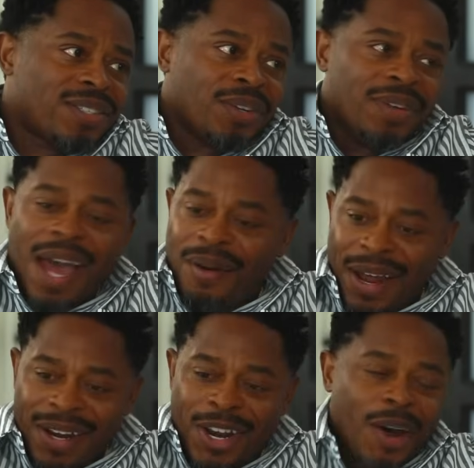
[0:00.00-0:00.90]
So now
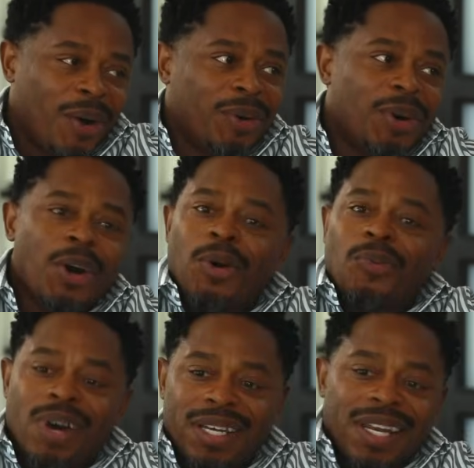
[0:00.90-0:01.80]
I know
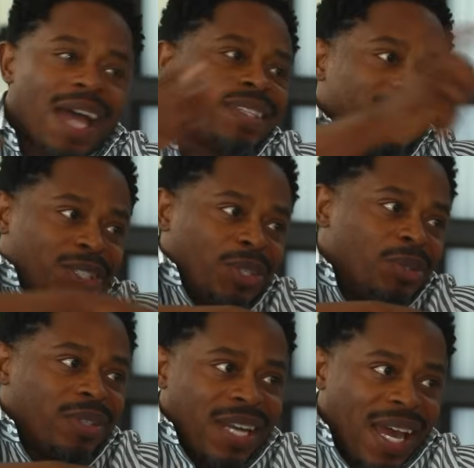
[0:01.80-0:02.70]
what not to
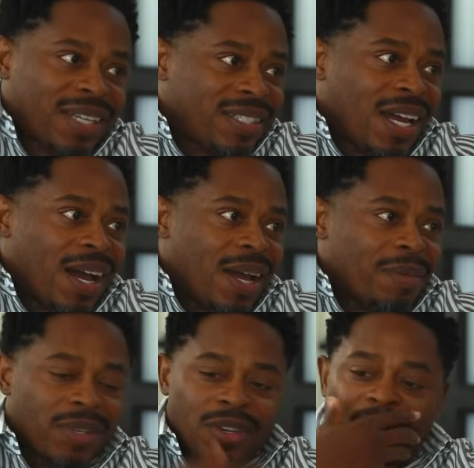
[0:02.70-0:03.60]
do the next
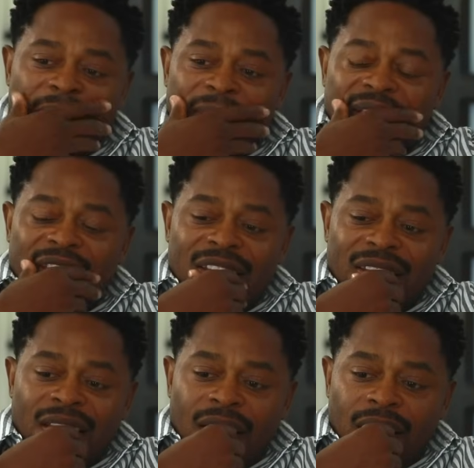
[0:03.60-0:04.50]
time. You know what I mean? And